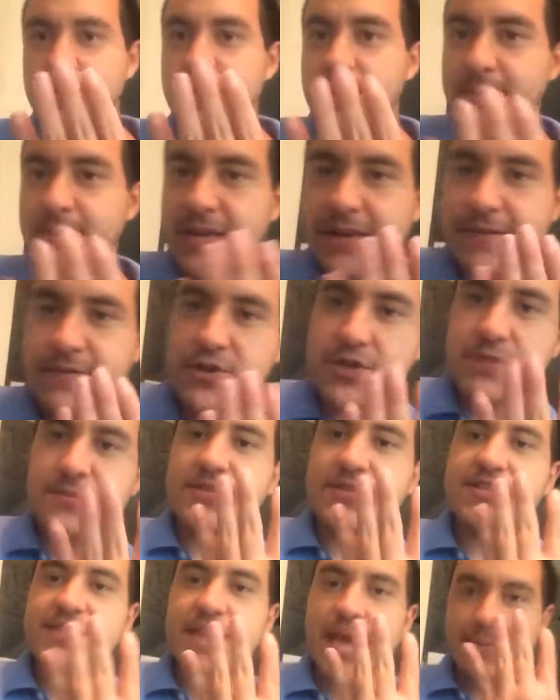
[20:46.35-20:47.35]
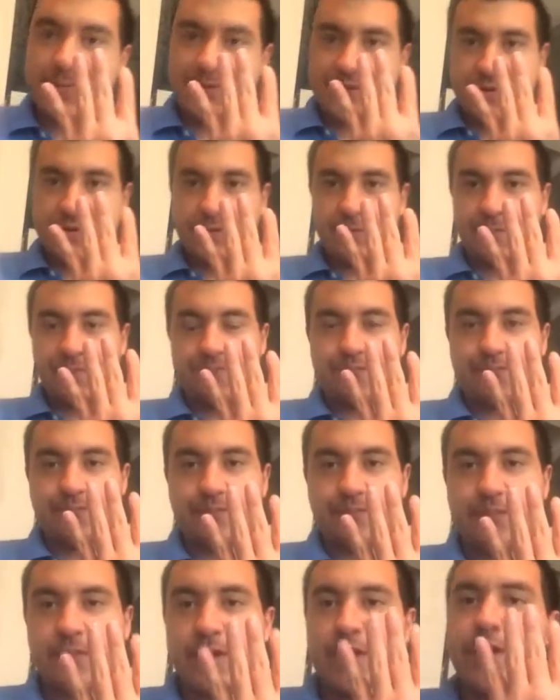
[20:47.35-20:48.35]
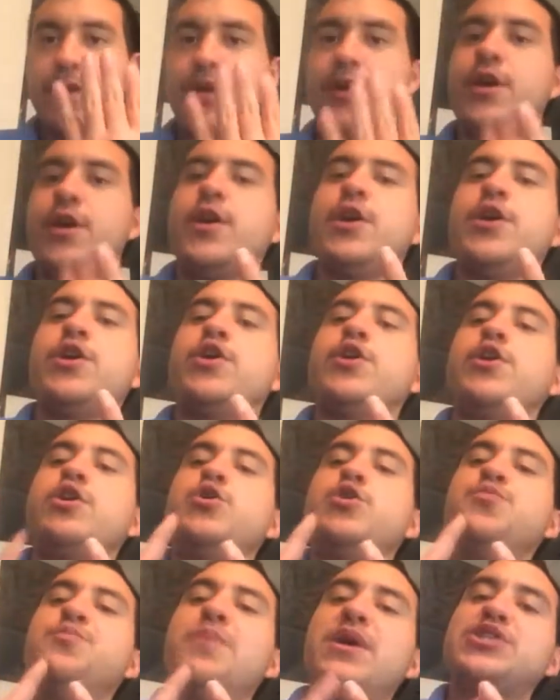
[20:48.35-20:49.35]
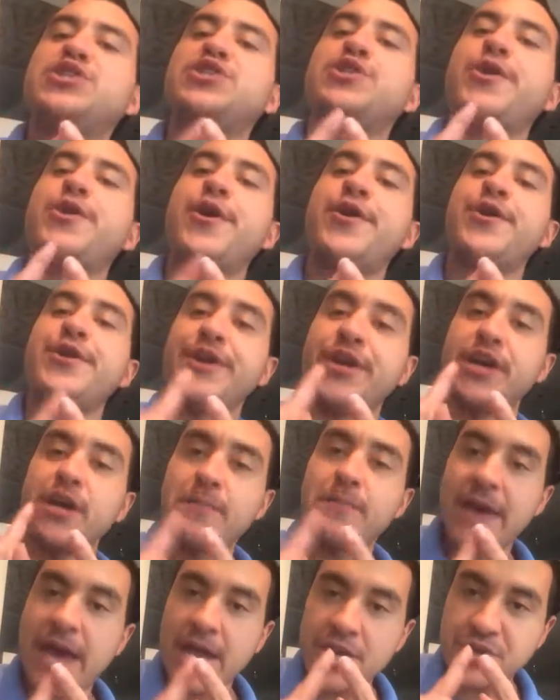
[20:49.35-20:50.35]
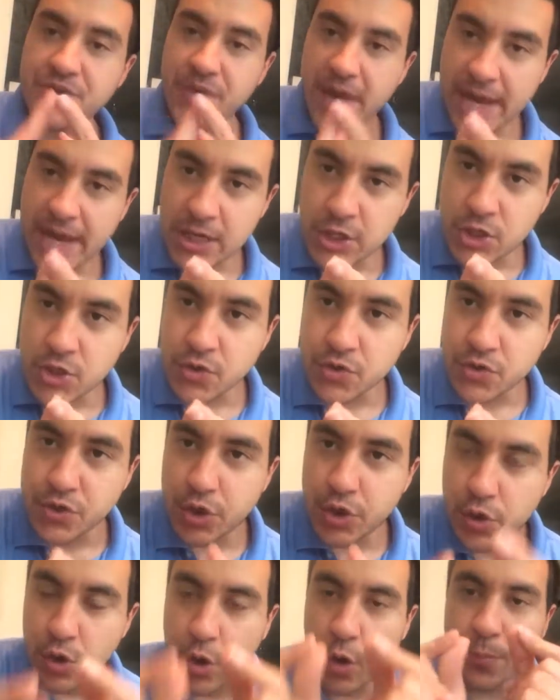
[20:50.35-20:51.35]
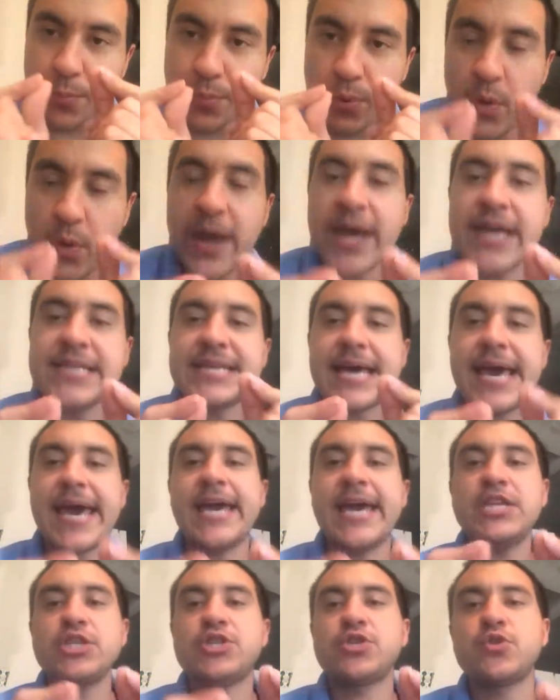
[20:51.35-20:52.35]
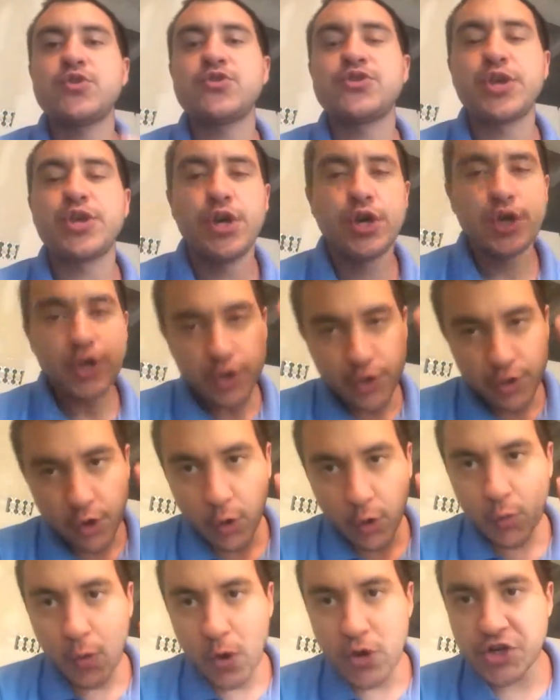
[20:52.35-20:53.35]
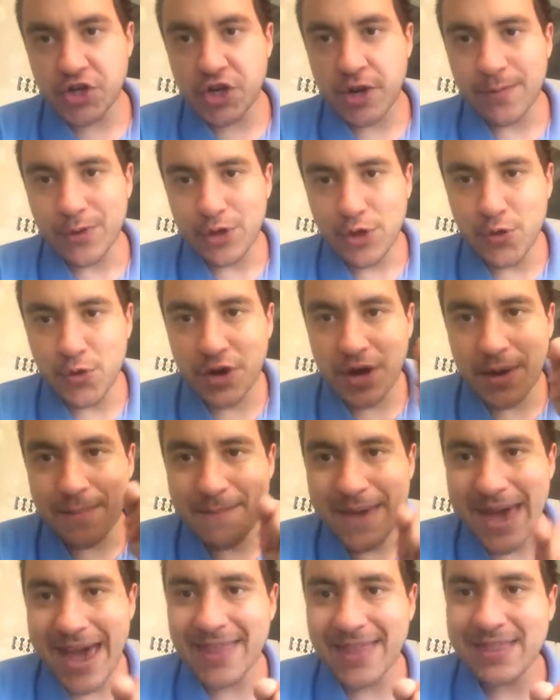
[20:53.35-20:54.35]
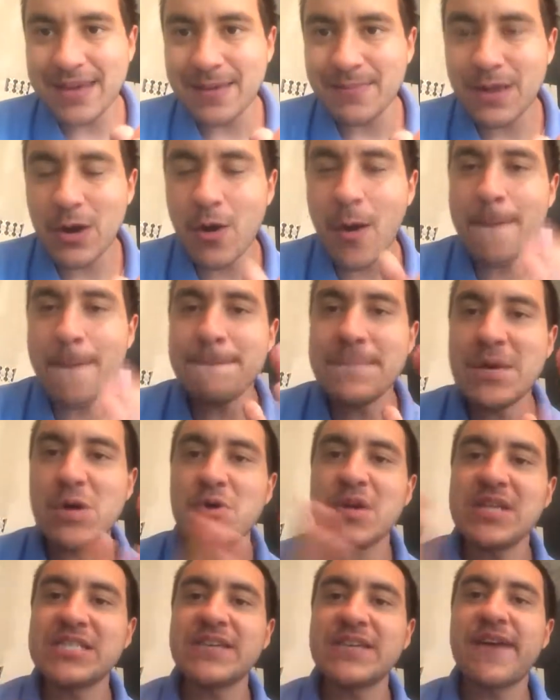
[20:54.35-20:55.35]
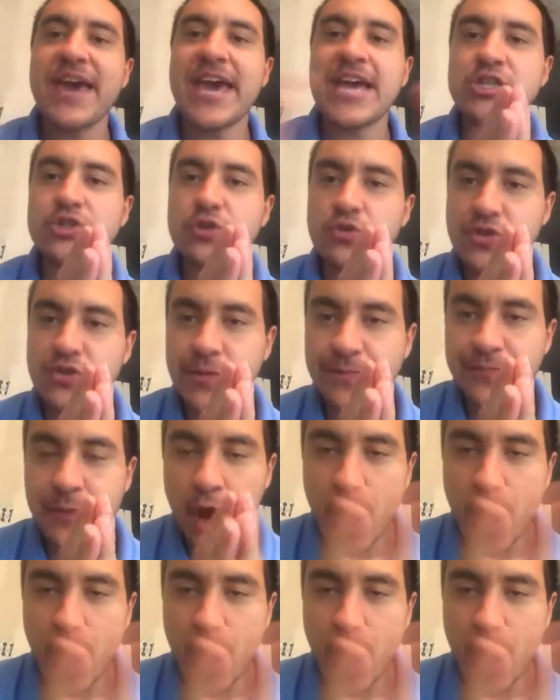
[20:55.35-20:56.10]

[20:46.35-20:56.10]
Let me give you some steps. You must learn to command your angels. You don't pray to angels. You don't worship. You command them. There are millions of angels